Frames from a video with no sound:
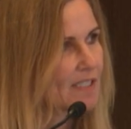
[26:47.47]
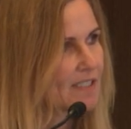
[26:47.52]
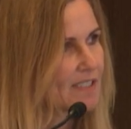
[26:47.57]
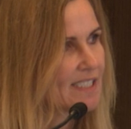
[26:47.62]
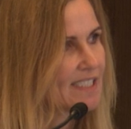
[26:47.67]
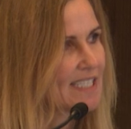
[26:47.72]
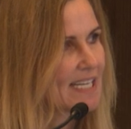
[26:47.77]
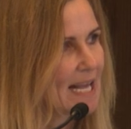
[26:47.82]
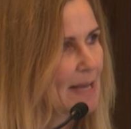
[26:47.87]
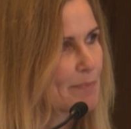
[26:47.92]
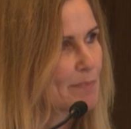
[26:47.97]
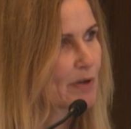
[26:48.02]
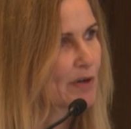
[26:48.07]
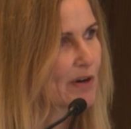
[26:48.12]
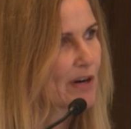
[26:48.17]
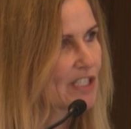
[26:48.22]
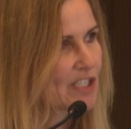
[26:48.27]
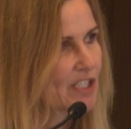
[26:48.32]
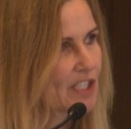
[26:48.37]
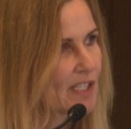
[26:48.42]
to delay
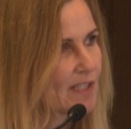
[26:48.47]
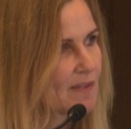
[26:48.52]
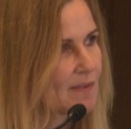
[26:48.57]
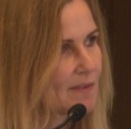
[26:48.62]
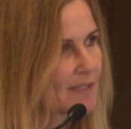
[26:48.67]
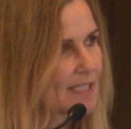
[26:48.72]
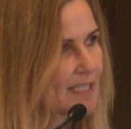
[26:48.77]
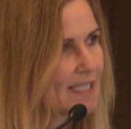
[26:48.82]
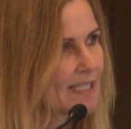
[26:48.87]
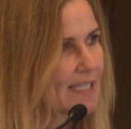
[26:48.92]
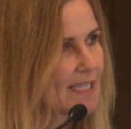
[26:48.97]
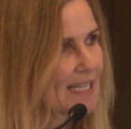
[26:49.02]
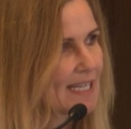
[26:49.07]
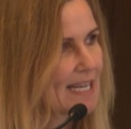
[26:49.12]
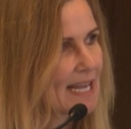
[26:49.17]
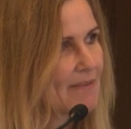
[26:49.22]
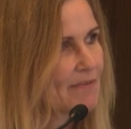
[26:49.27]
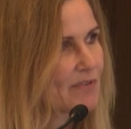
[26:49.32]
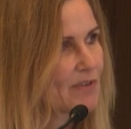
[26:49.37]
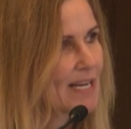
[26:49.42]
progression, and
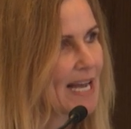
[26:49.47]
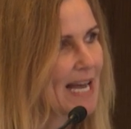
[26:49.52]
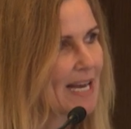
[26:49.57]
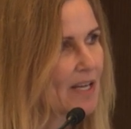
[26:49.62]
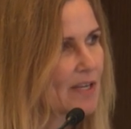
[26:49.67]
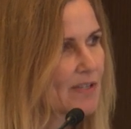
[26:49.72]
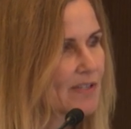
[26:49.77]
aim for an allo